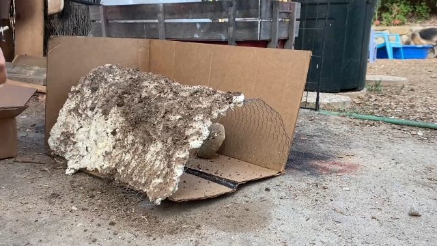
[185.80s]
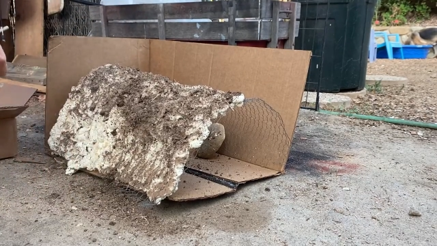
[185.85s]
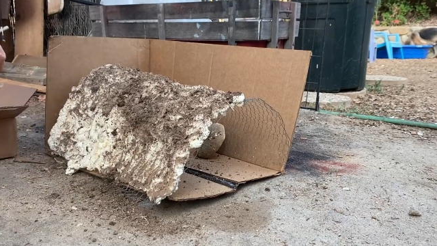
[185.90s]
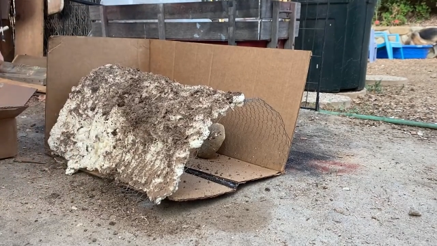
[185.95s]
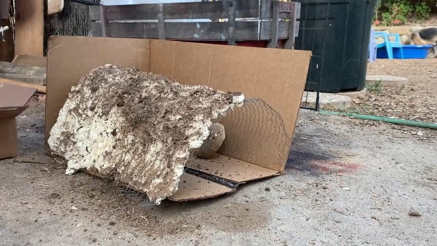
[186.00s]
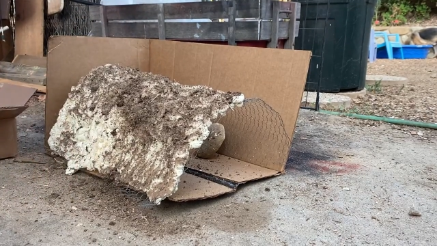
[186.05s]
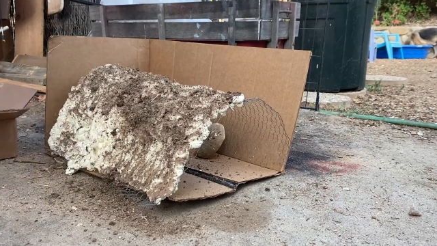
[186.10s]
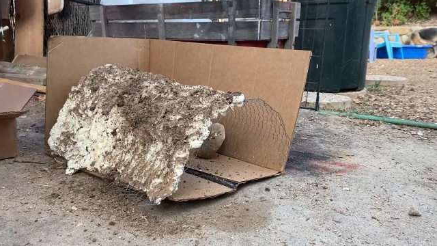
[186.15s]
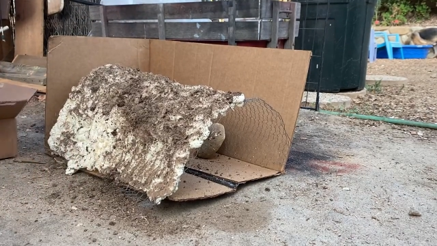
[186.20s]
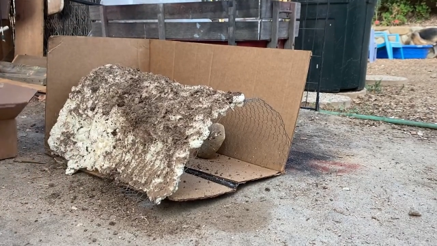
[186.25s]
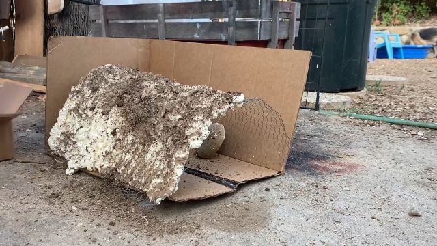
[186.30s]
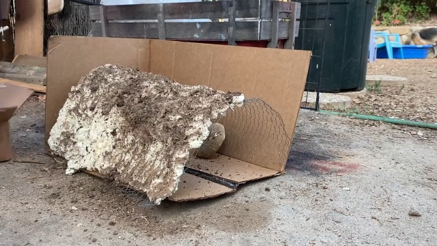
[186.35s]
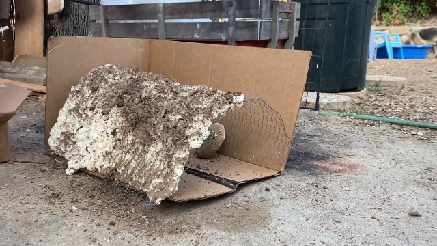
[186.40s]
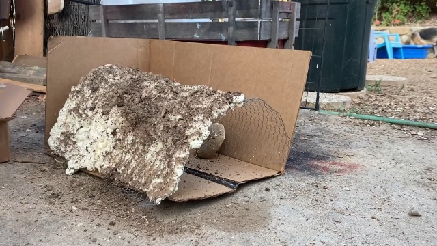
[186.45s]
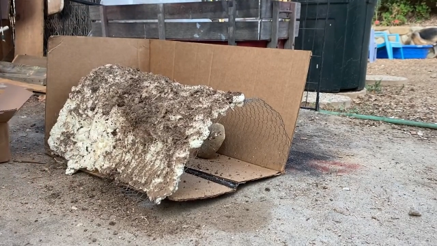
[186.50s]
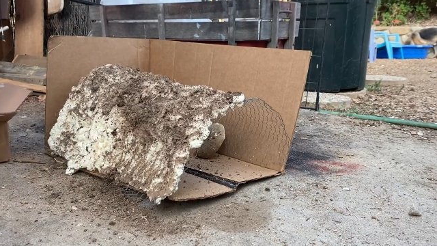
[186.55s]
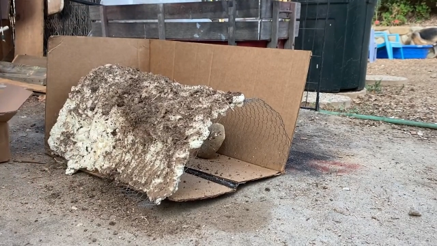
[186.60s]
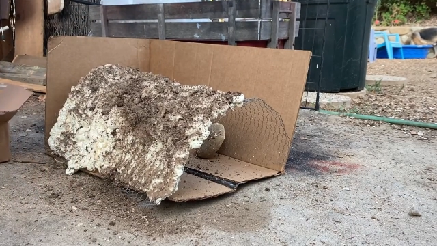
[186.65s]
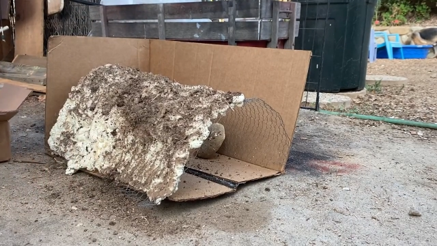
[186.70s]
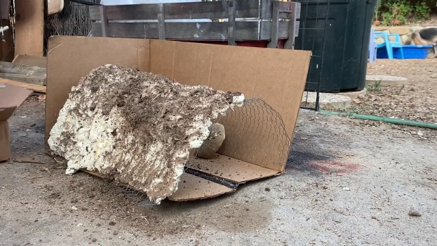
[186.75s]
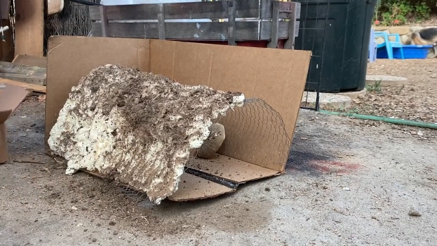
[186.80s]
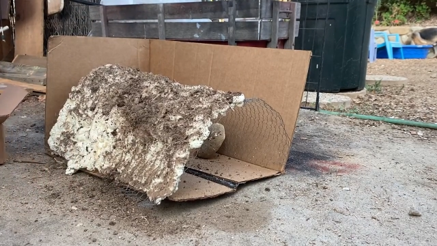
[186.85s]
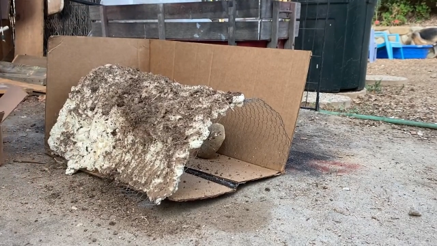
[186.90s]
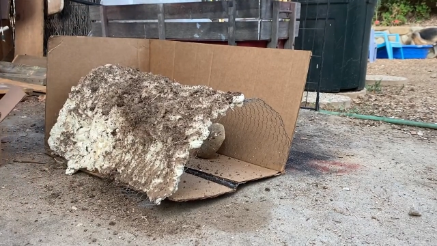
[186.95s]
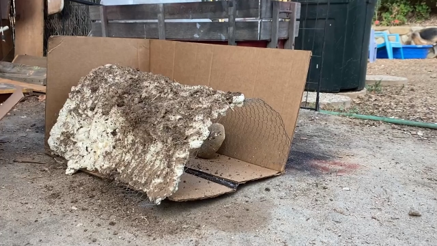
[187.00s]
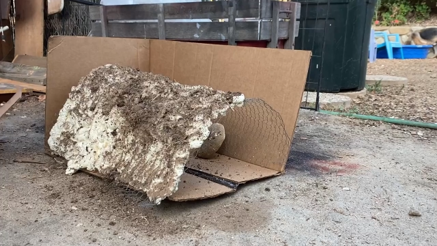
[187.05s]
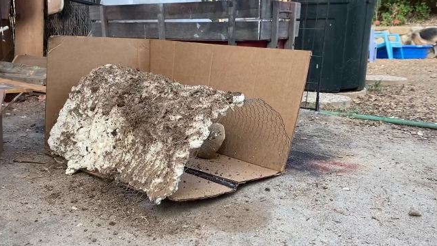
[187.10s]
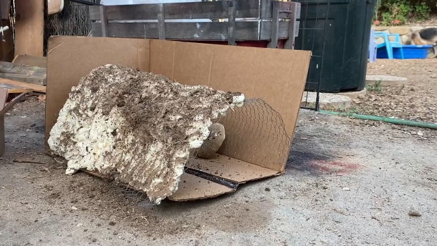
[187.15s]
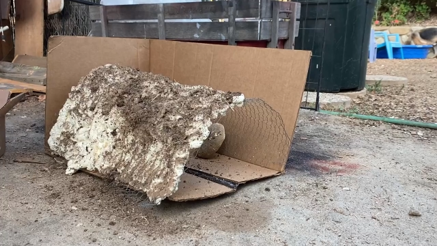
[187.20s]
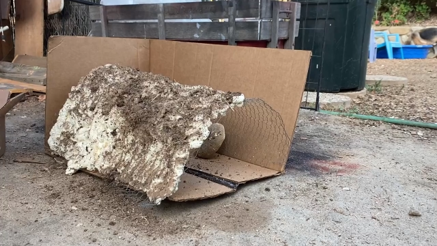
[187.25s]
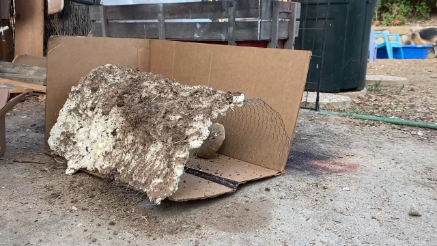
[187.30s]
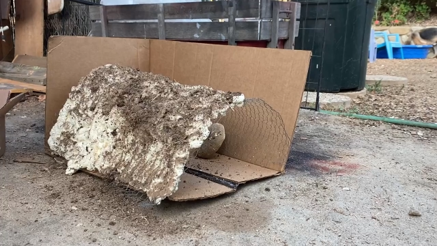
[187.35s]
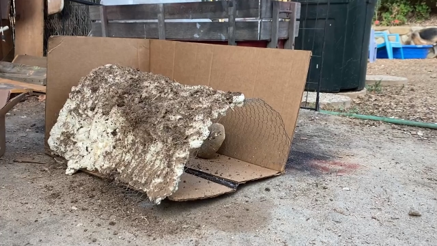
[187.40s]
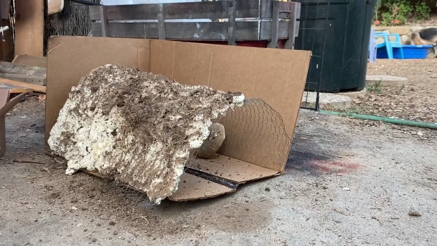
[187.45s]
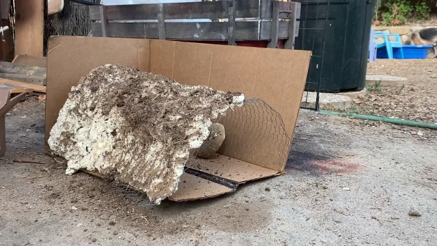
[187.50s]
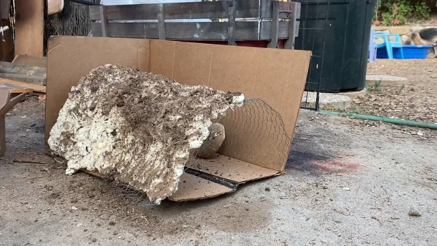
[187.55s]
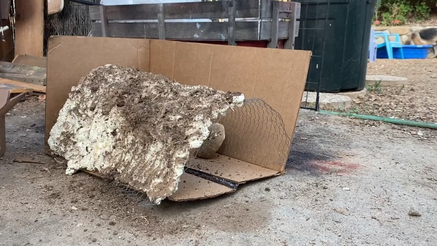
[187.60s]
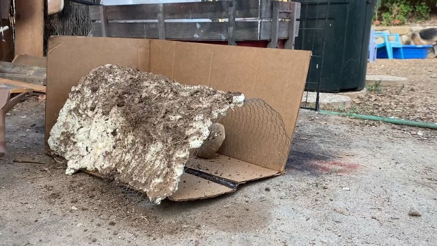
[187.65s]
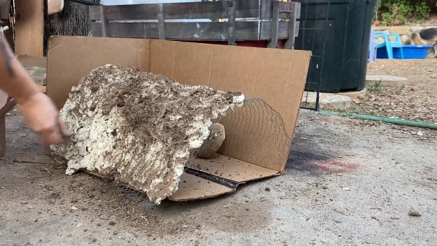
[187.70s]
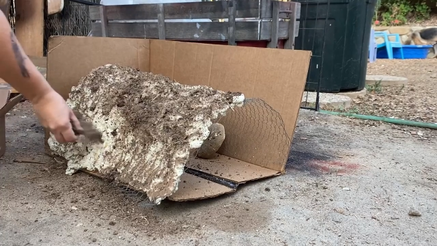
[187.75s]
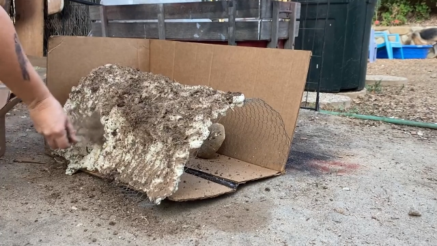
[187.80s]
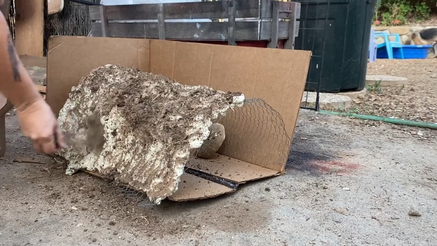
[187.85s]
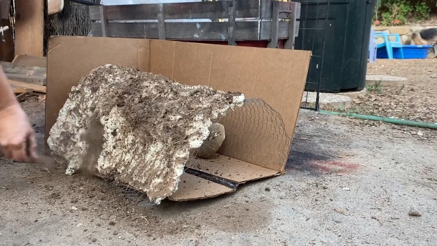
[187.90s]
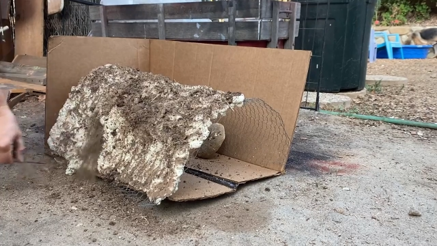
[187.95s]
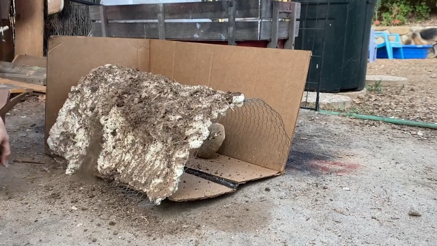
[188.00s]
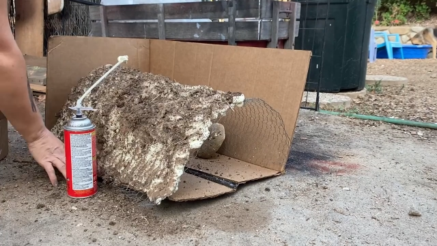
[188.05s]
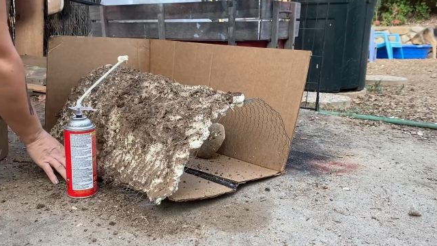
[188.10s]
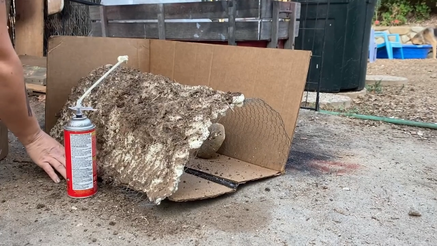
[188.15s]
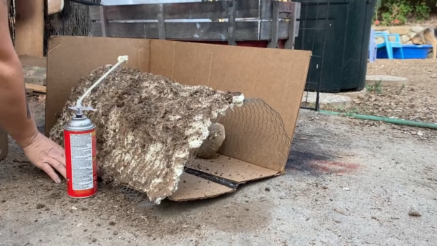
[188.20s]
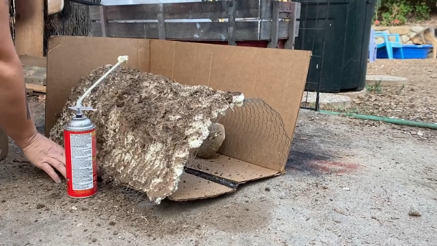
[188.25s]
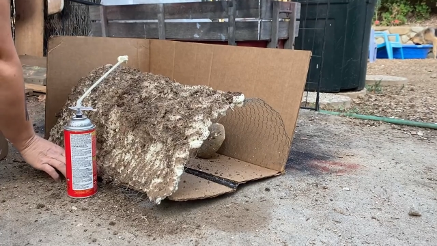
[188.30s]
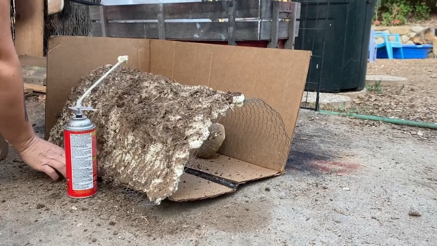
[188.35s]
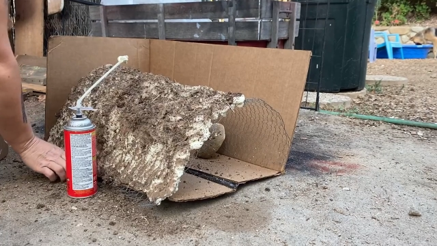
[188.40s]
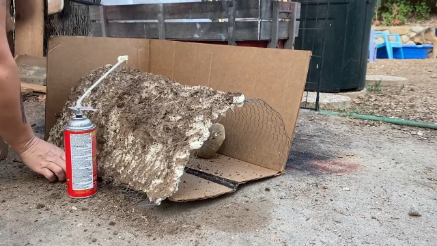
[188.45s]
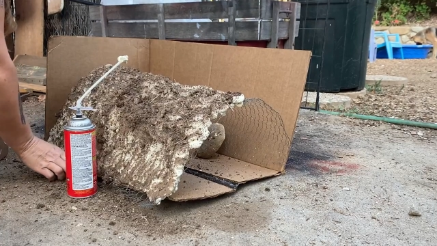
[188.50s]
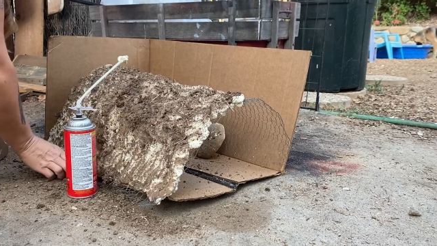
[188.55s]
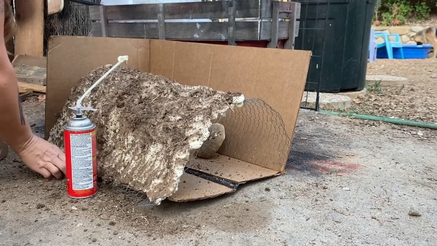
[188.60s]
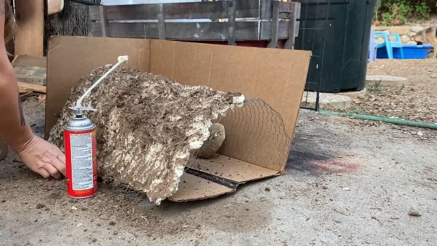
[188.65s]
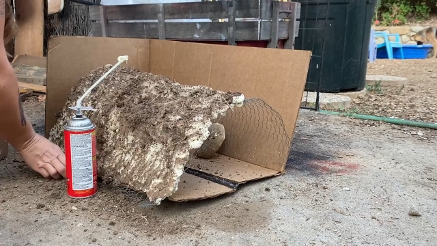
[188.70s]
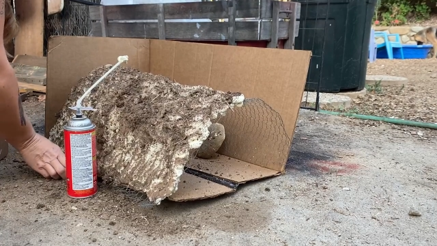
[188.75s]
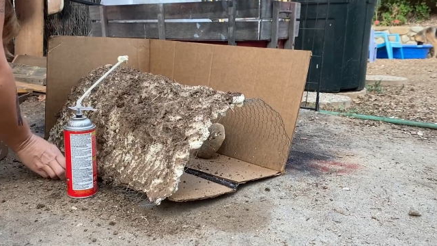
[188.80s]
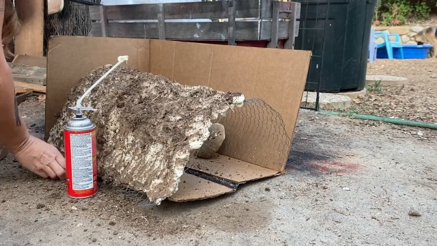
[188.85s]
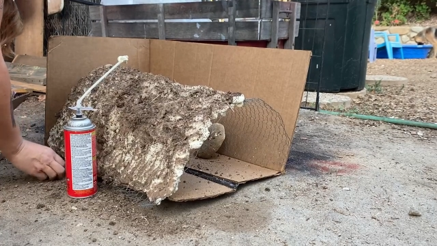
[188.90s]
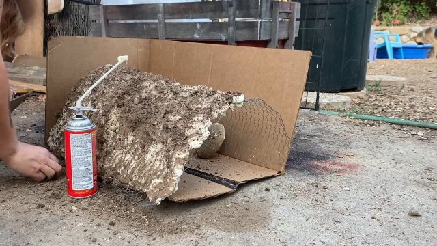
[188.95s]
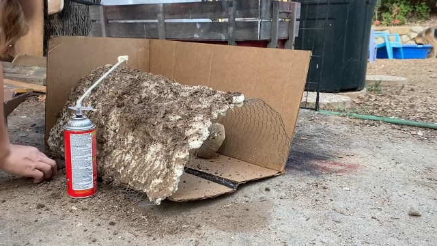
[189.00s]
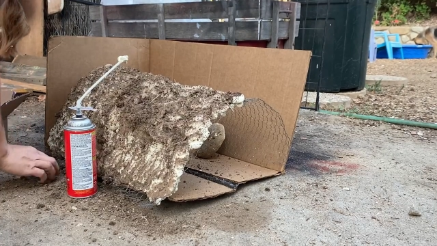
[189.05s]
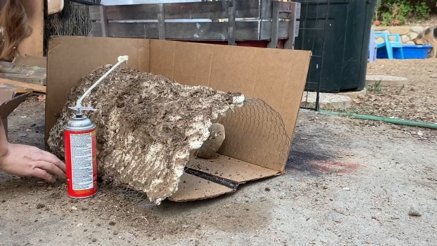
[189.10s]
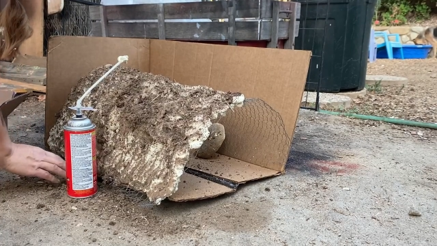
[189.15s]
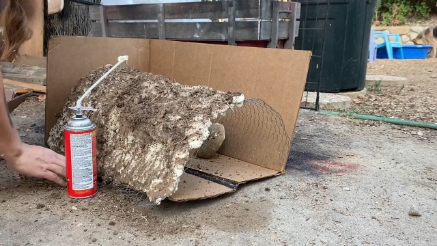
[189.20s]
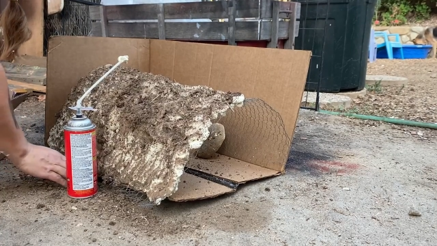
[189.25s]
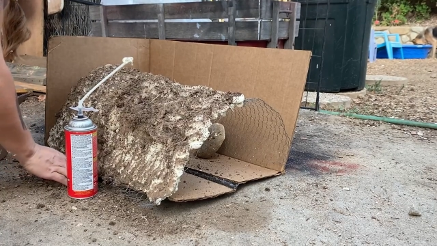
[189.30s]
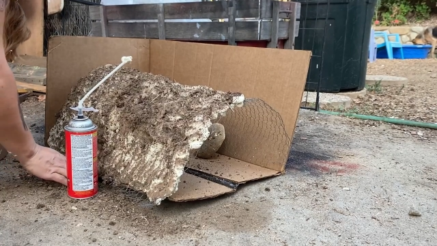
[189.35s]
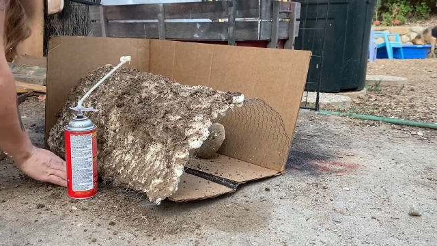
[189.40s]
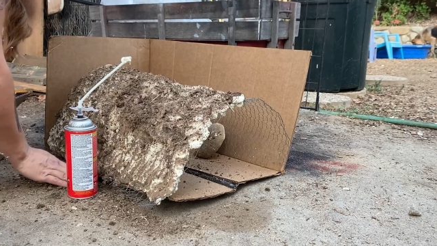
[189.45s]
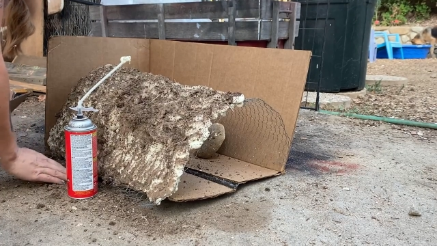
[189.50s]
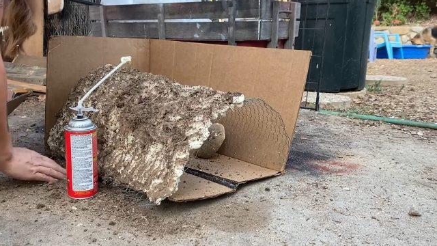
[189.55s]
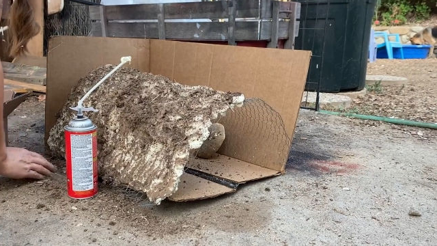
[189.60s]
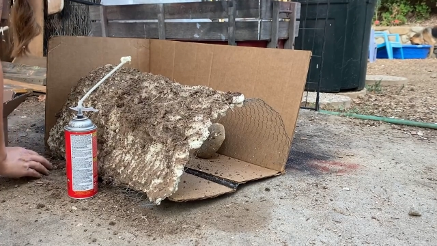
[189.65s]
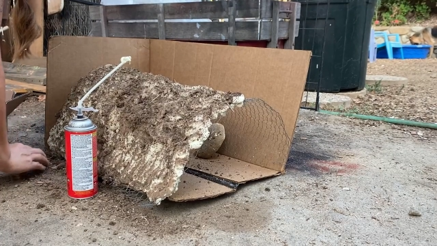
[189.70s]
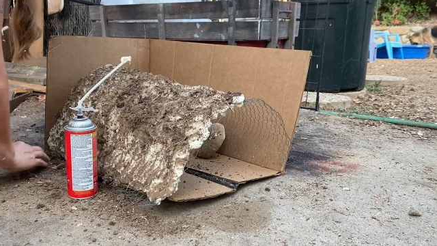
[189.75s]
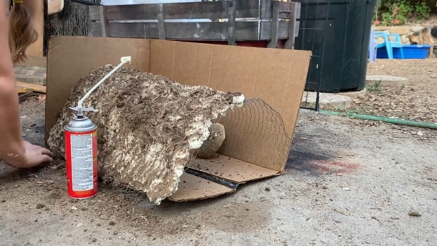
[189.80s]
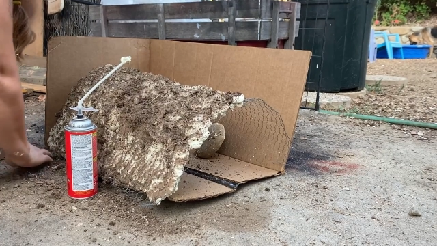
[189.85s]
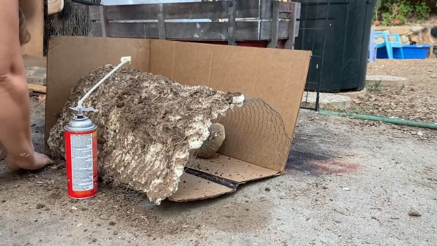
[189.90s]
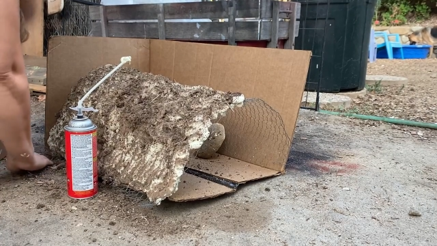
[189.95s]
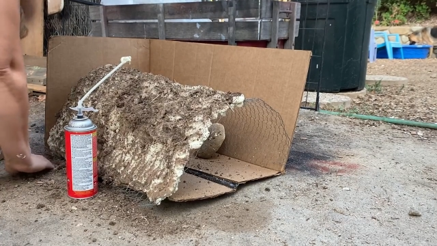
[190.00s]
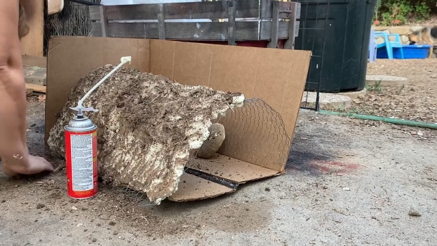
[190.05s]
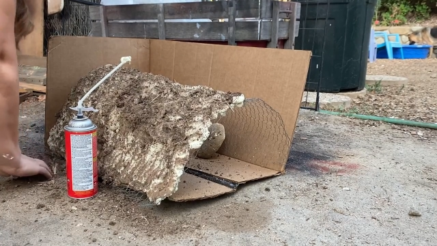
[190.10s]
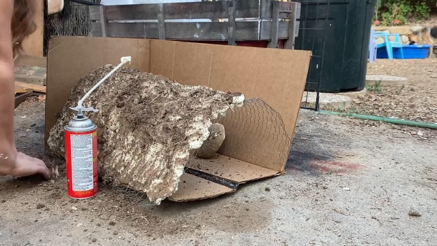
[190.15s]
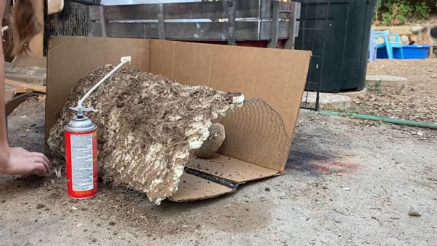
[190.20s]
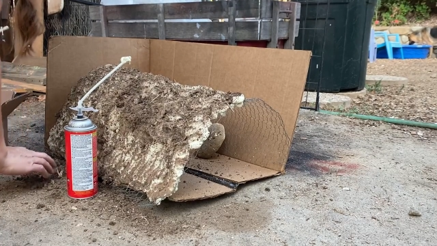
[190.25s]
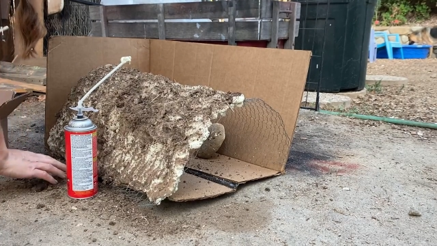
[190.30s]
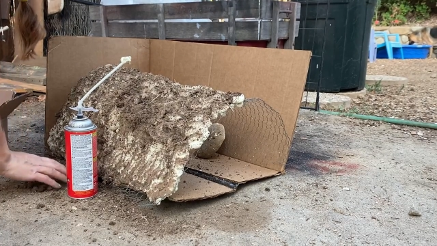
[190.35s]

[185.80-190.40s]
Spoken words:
(no speaker visible)